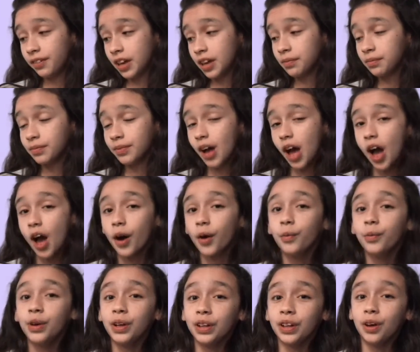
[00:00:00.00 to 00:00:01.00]
him,
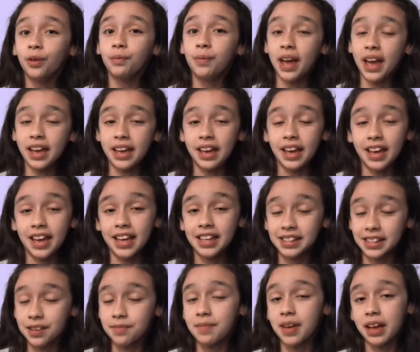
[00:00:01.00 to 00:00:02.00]
we'll obey
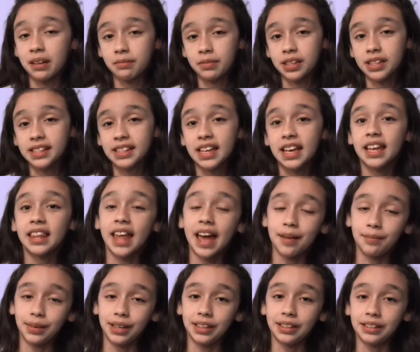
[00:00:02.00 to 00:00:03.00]
his commandments, and
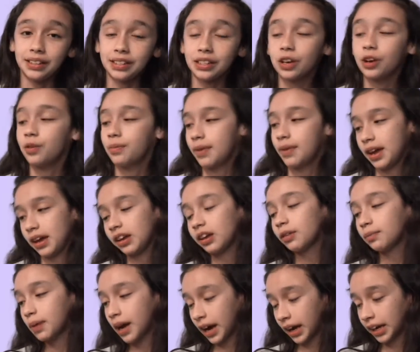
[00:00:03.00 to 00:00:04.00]
that means obeying your
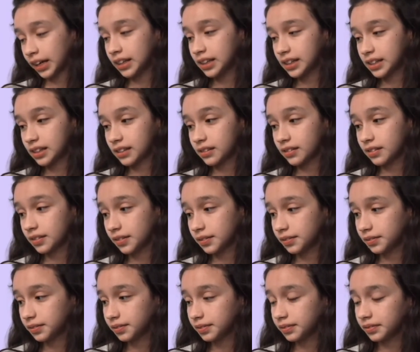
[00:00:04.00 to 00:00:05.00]
parents.
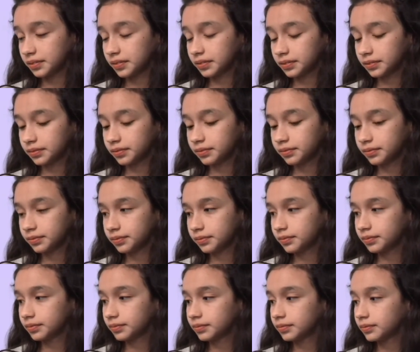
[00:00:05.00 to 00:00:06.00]
Yeah, but
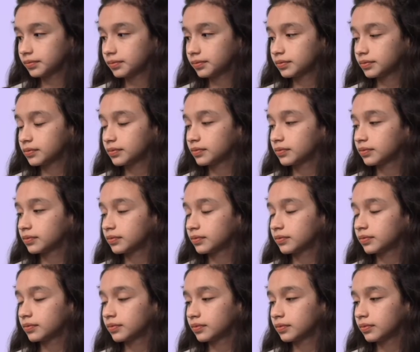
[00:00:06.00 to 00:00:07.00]
sometimes I don't
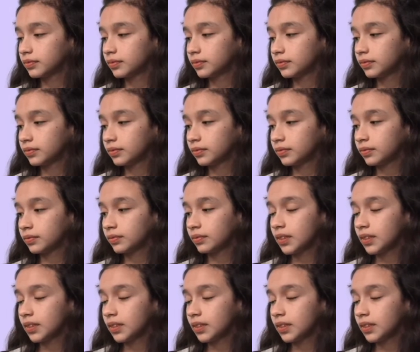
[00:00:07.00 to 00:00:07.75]
feel like it.